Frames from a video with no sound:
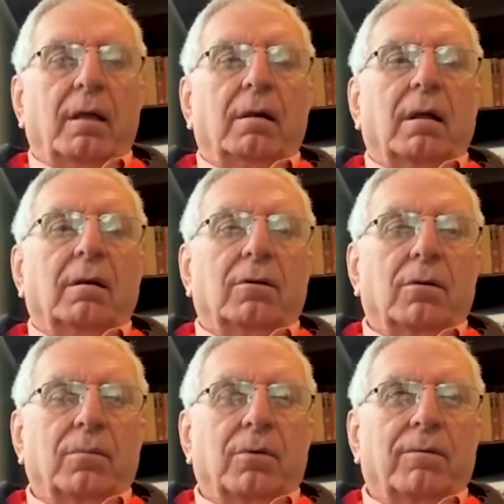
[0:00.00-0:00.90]
in
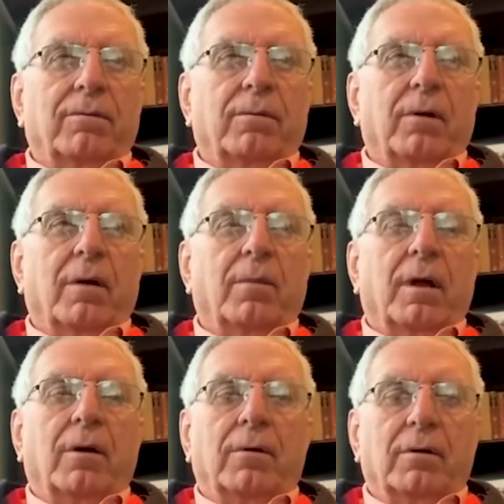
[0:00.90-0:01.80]
terms of, you know,
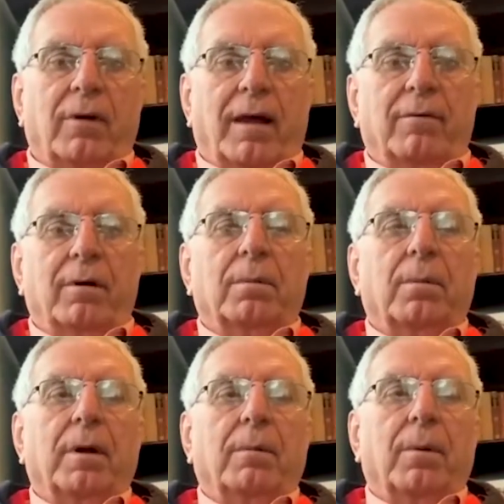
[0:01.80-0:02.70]
we couldn't travel.